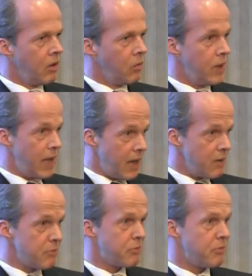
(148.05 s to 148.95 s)
We
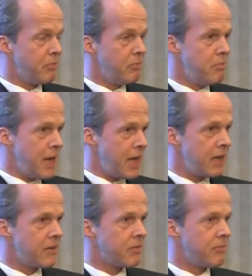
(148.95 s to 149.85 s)
have
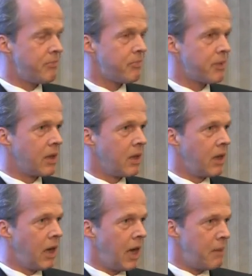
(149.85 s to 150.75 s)
made
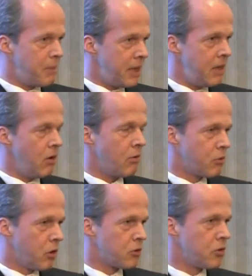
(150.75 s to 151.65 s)
IP, of
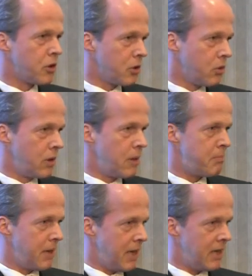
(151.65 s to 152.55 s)
course, not only
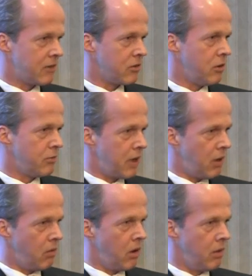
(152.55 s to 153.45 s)
part of
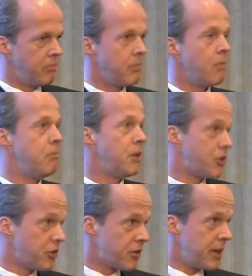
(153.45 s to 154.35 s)
our
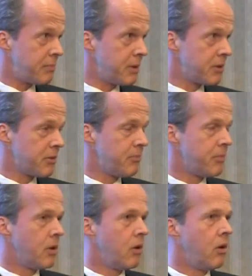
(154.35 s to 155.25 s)
mission statement,
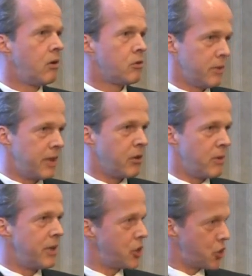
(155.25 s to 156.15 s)
so that
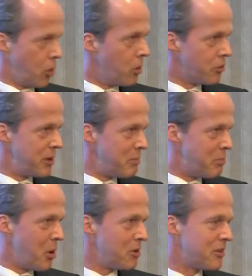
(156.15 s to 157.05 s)
already shows the
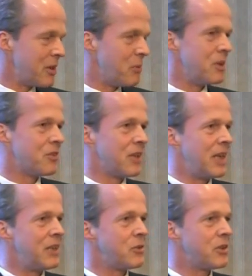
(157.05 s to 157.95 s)
importance that we
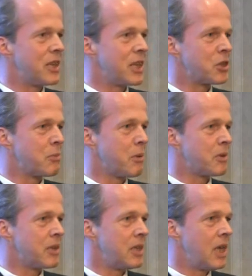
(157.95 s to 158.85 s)
assign to intellectual
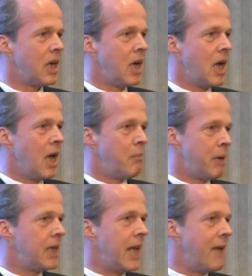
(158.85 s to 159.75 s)
property,
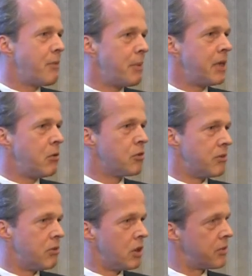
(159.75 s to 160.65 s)
but everybody who's
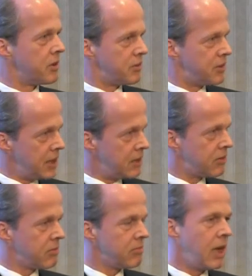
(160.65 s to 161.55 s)
involved in seed
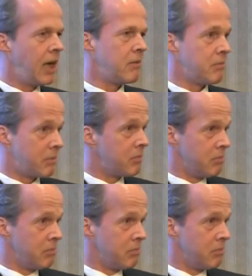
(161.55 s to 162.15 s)
and